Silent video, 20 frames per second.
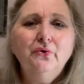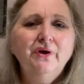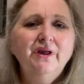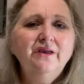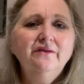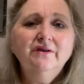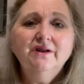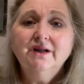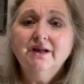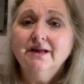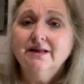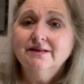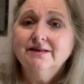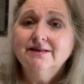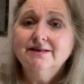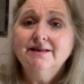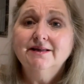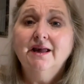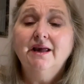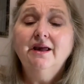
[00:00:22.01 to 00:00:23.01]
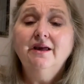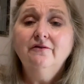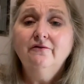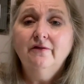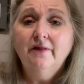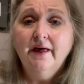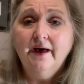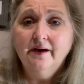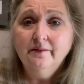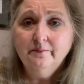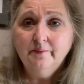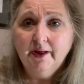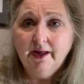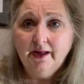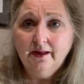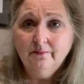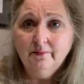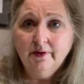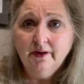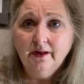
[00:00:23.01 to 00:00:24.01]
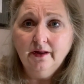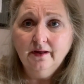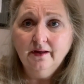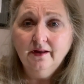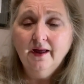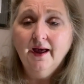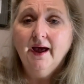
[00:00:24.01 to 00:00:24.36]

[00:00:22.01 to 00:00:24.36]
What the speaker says: even conceive that baby,